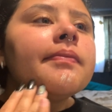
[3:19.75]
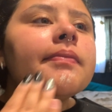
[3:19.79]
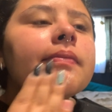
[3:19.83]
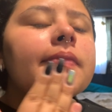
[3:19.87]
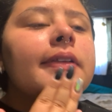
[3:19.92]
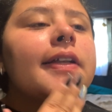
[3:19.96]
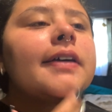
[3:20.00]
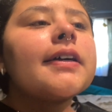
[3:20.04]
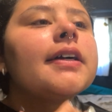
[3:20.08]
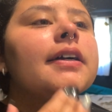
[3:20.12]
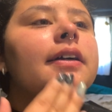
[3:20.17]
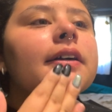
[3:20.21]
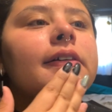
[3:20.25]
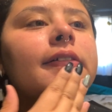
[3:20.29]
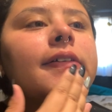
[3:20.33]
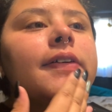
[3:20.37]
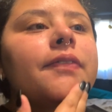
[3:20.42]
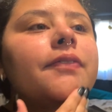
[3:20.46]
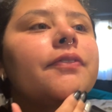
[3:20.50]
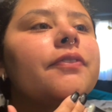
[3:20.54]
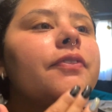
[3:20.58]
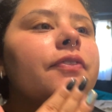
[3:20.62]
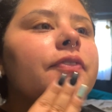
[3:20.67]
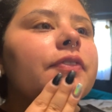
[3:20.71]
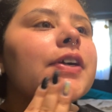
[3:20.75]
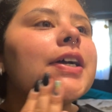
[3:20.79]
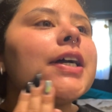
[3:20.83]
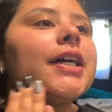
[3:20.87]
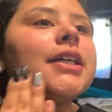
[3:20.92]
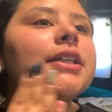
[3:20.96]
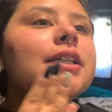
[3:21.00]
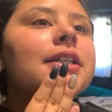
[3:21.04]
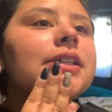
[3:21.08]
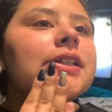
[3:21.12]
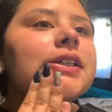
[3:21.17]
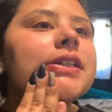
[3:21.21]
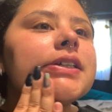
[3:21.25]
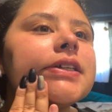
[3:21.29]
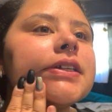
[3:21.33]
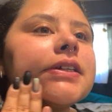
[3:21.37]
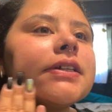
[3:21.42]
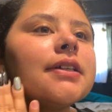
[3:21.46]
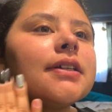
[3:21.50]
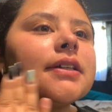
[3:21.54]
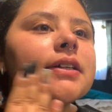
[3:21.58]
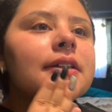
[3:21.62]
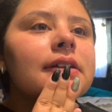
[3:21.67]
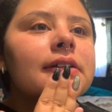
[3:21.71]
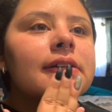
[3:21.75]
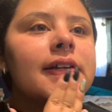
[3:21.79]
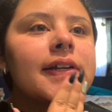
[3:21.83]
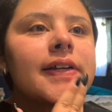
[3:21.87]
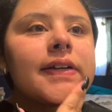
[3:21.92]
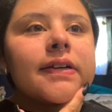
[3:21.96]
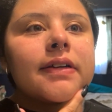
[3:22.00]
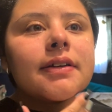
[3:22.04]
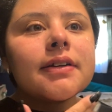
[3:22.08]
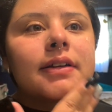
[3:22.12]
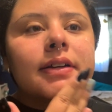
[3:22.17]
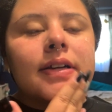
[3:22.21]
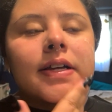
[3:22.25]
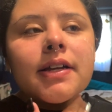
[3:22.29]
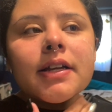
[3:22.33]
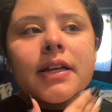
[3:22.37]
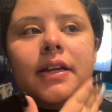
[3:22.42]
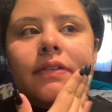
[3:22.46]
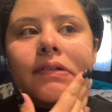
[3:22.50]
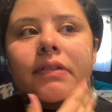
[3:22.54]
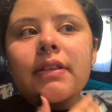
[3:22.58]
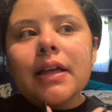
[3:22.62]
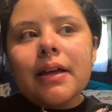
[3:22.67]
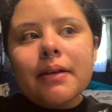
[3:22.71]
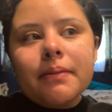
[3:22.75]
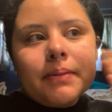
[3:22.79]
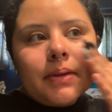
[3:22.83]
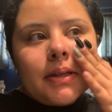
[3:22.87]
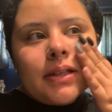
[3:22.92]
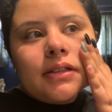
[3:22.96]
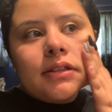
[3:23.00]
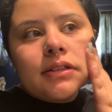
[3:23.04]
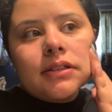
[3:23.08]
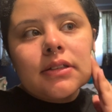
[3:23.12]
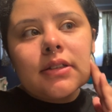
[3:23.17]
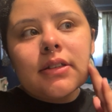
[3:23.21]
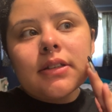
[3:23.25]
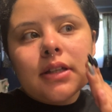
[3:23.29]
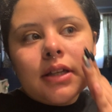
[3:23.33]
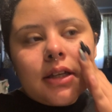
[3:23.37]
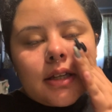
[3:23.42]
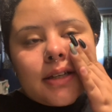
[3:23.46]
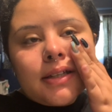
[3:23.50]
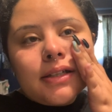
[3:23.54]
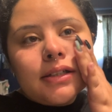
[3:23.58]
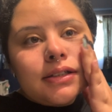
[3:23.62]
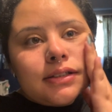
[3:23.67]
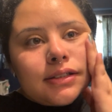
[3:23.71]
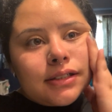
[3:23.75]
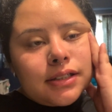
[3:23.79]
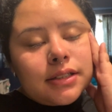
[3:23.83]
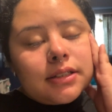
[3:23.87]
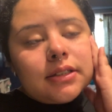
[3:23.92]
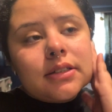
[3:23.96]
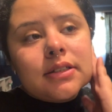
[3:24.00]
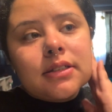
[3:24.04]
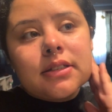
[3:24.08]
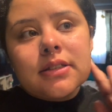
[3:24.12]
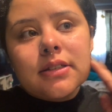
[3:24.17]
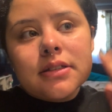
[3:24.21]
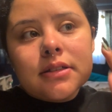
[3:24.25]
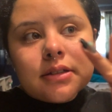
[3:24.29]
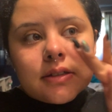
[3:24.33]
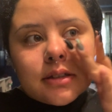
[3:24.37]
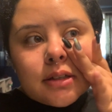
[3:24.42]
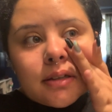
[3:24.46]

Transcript: Like fresh, if that makes any sense.